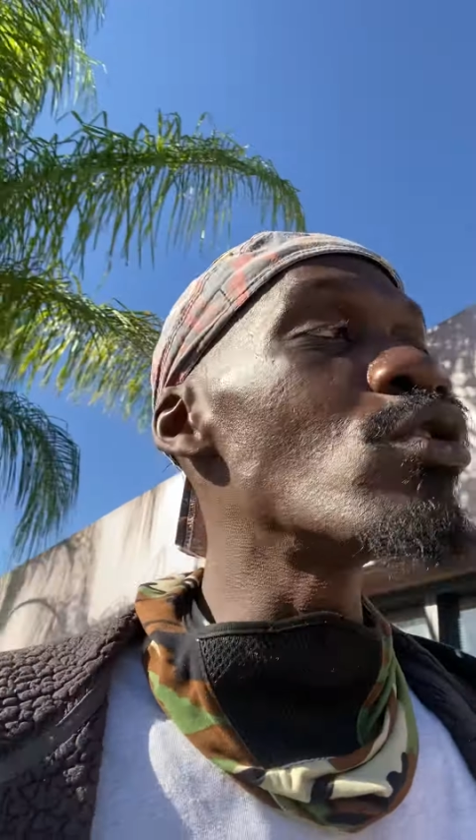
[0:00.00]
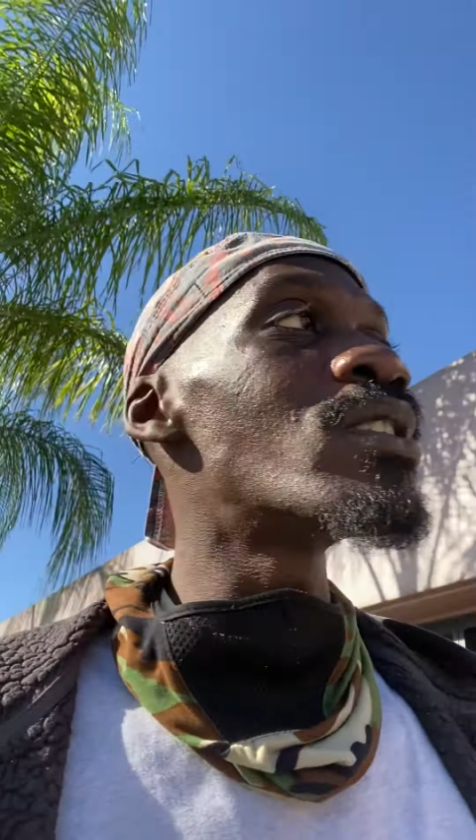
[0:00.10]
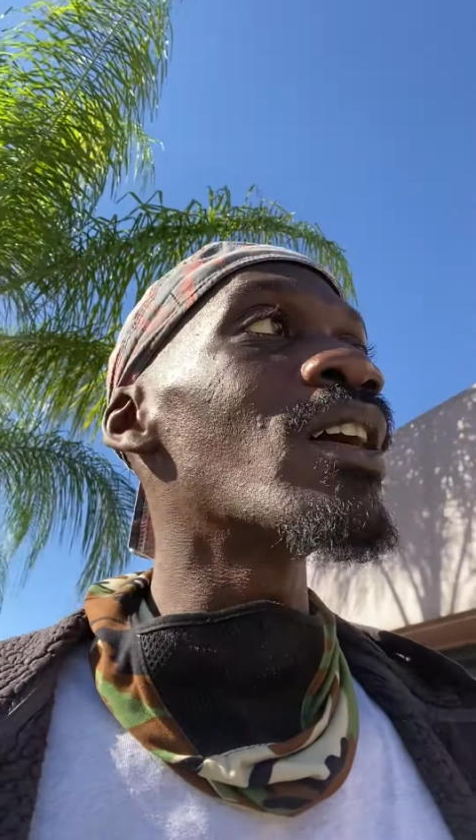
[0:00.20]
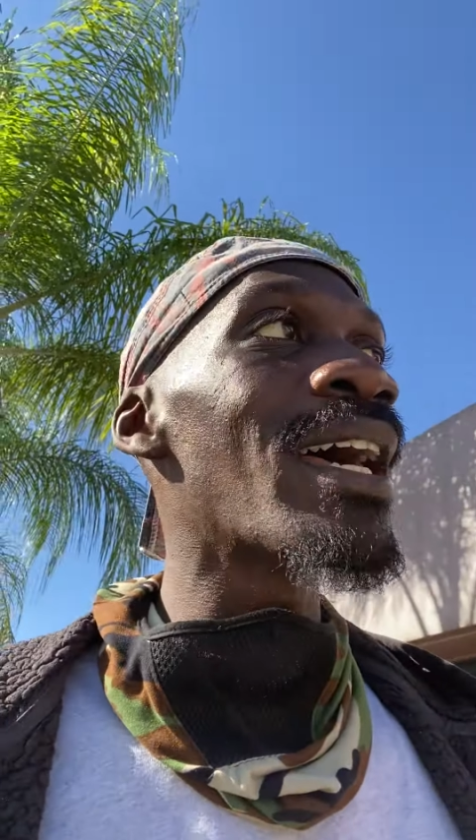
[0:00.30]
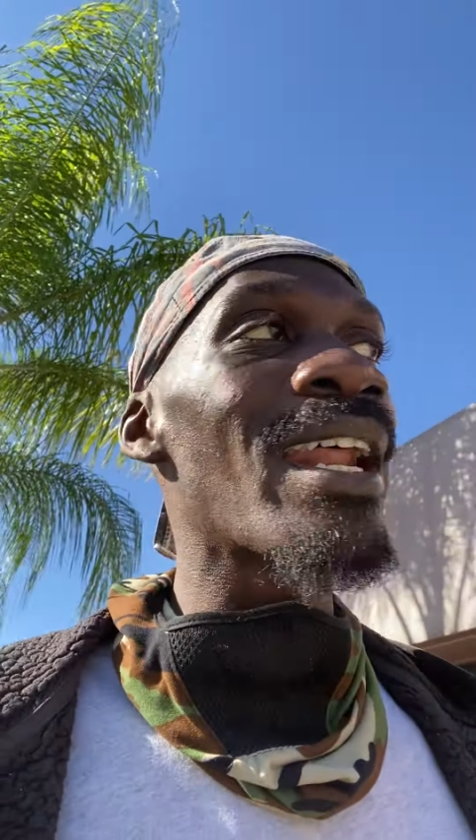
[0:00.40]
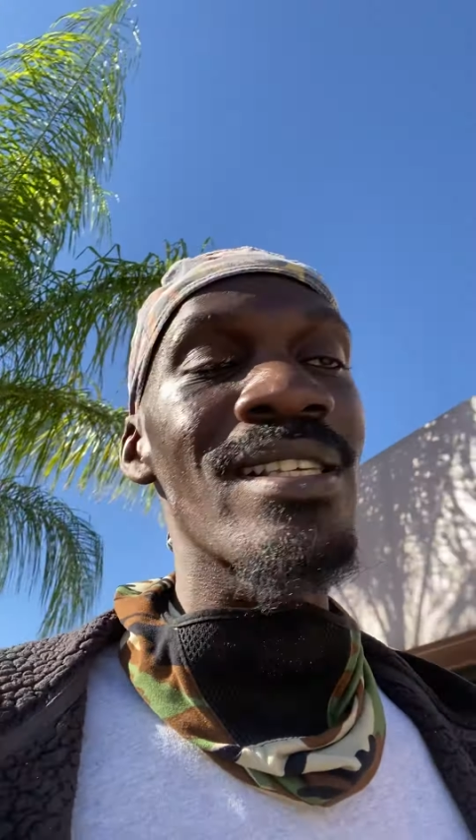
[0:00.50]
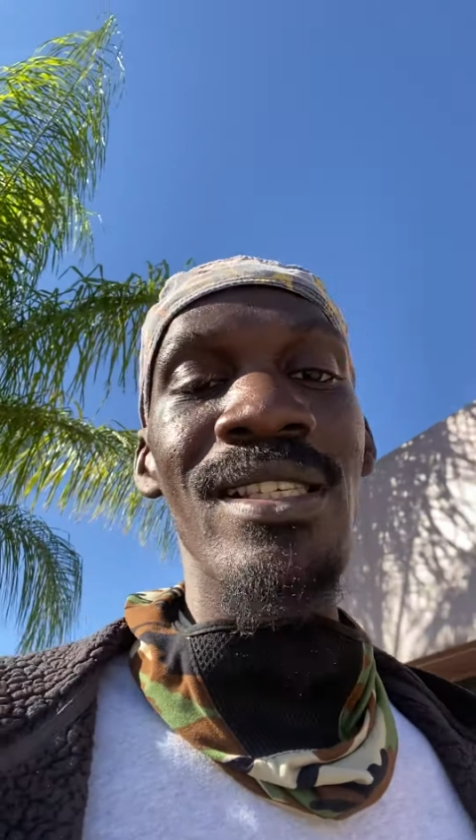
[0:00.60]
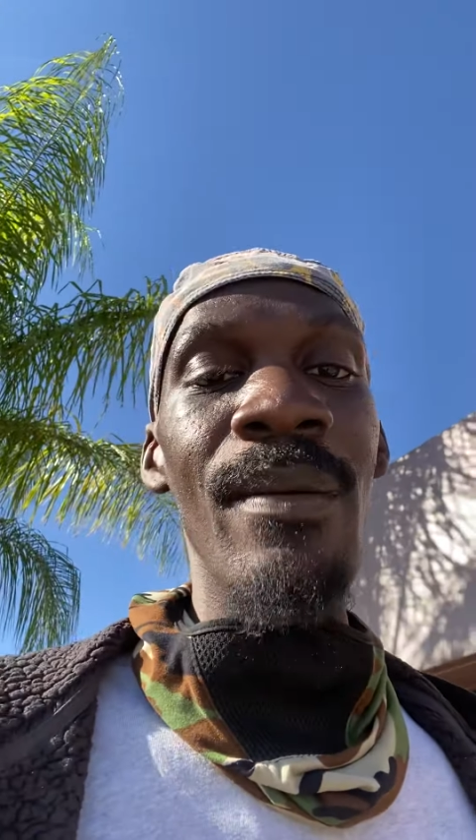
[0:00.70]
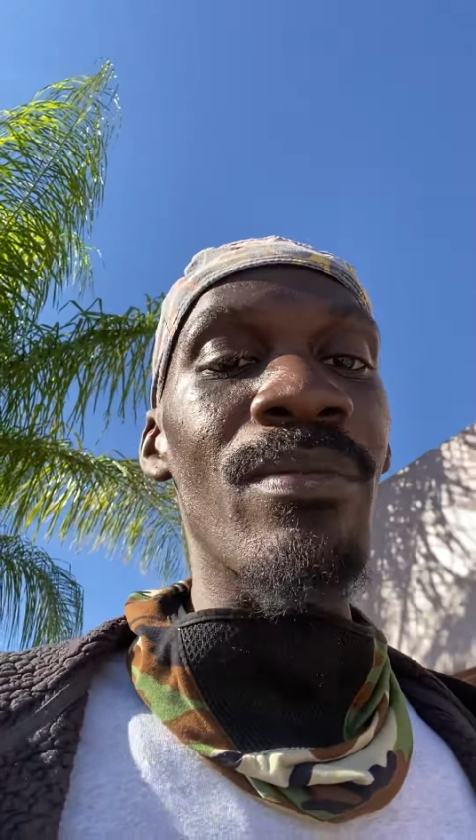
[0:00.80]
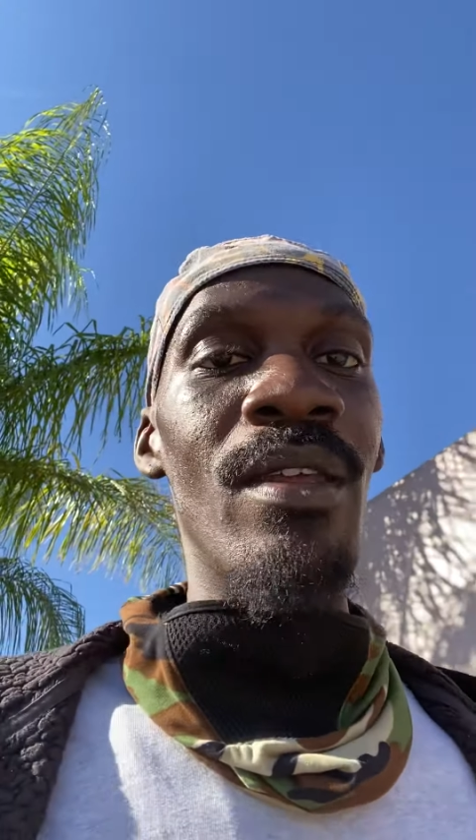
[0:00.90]
You still gotta
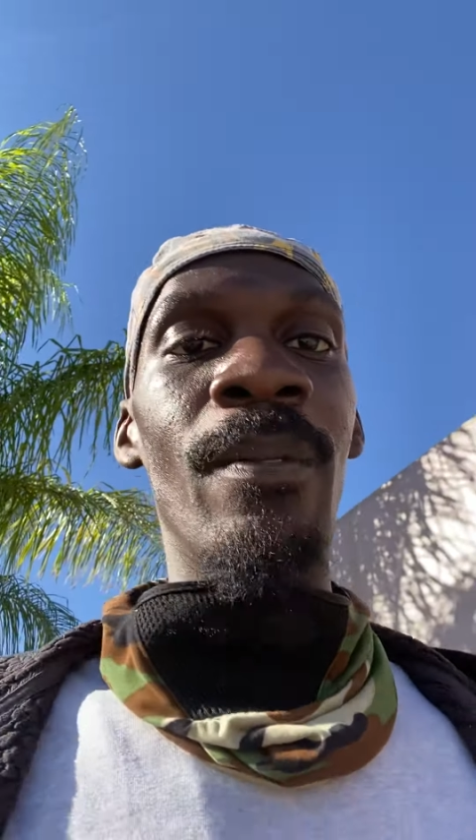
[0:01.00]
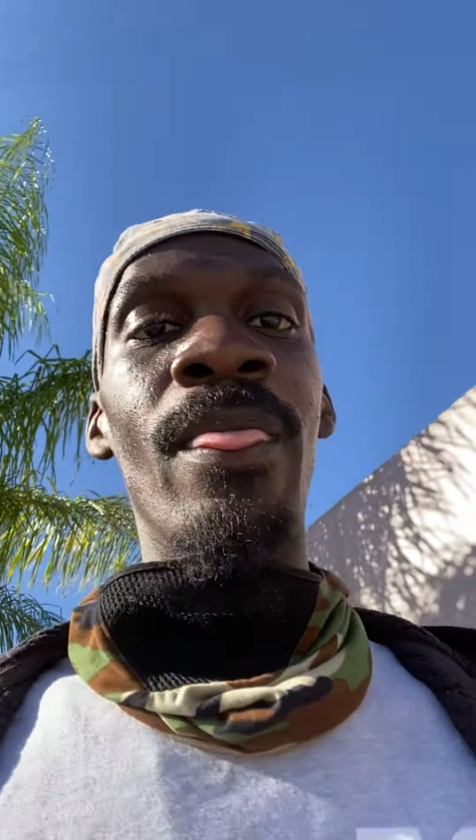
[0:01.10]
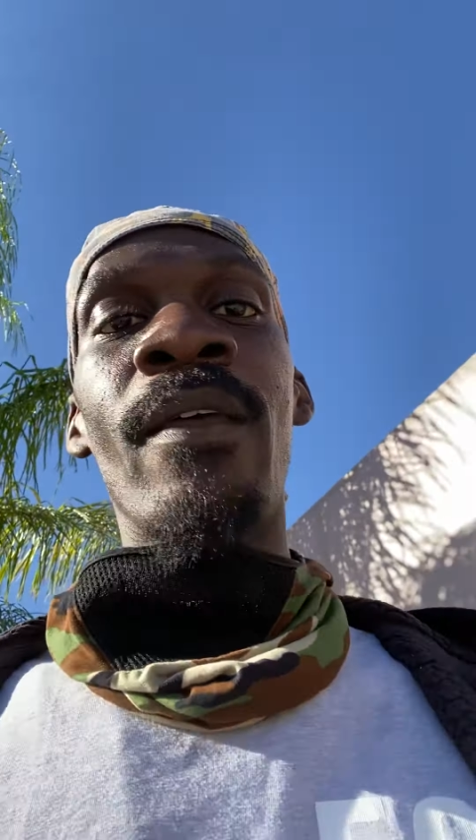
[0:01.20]
accept it.